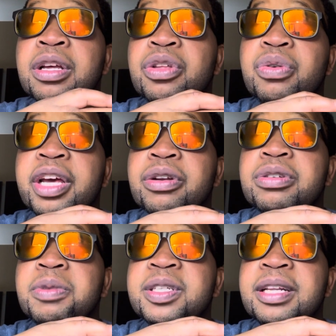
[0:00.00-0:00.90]
You cannot
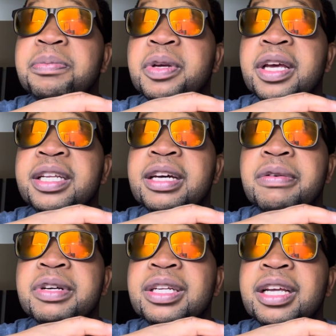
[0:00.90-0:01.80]
be sleeping 8
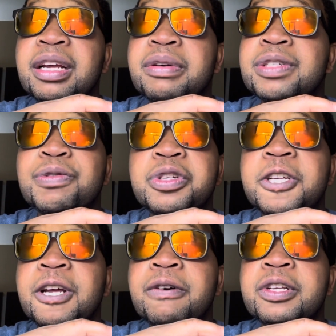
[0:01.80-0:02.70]
hours, 10 hours,
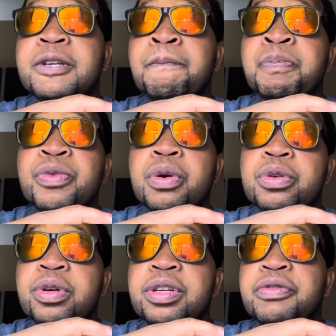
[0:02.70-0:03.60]
14 hours, or
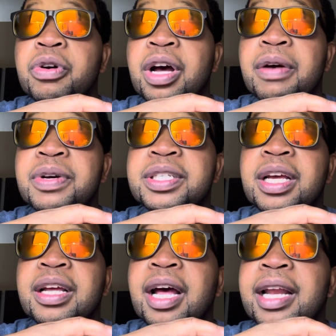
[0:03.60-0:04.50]
24 hours
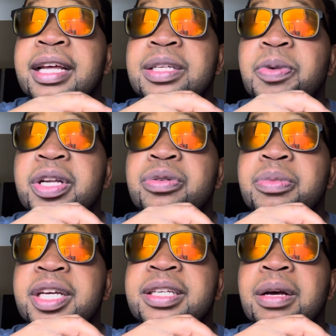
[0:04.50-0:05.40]
and expect to
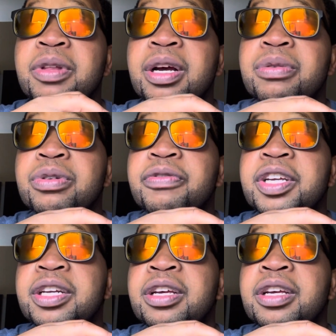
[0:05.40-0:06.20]
make something out of it.